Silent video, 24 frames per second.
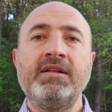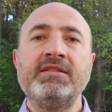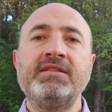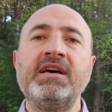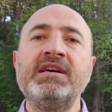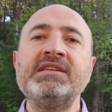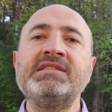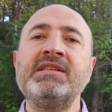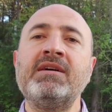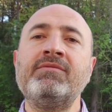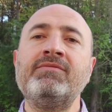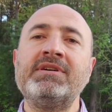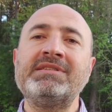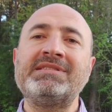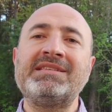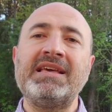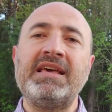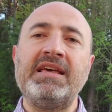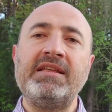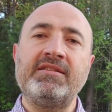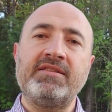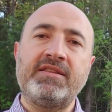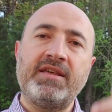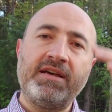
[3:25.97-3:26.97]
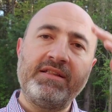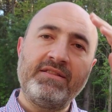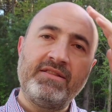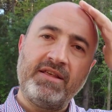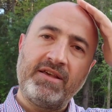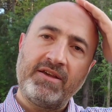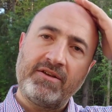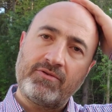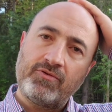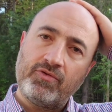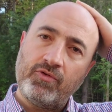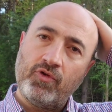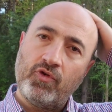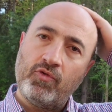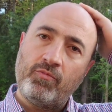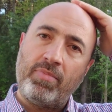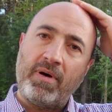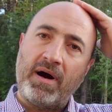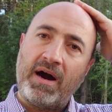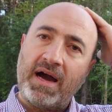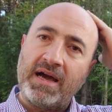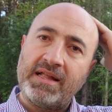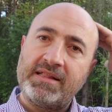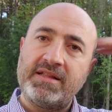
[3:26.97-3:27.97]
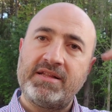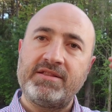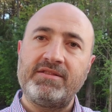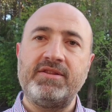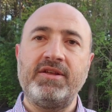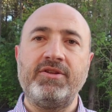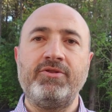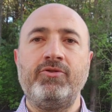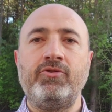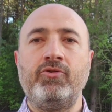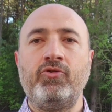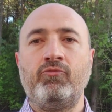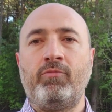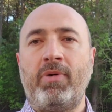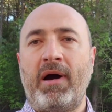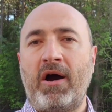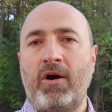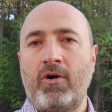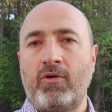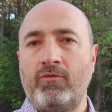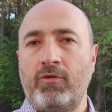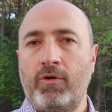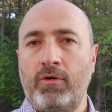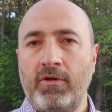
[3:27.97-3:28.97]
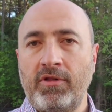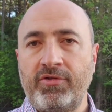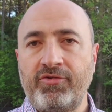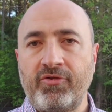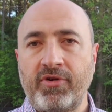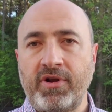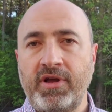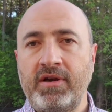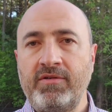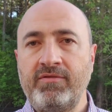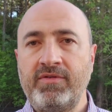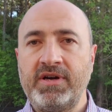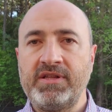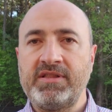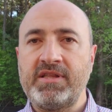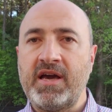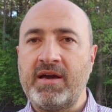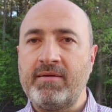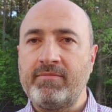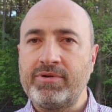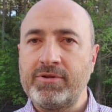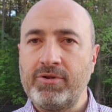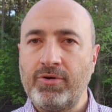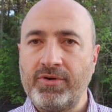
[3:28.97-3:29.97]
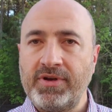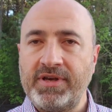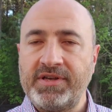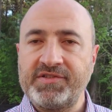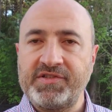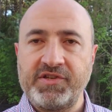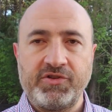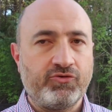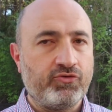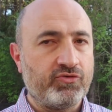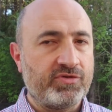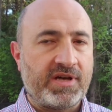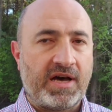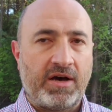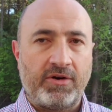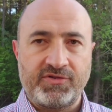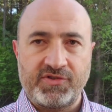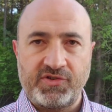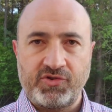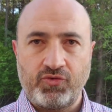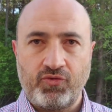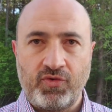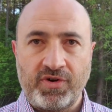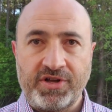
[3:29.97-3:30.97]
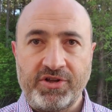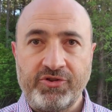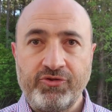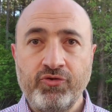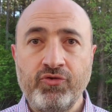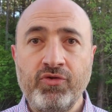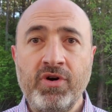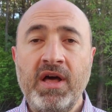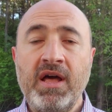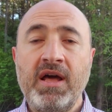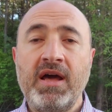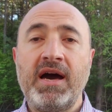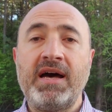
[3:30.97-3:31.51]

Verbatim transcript: Tesla was intending to pilot the new Powerwall 3 with employees in 2022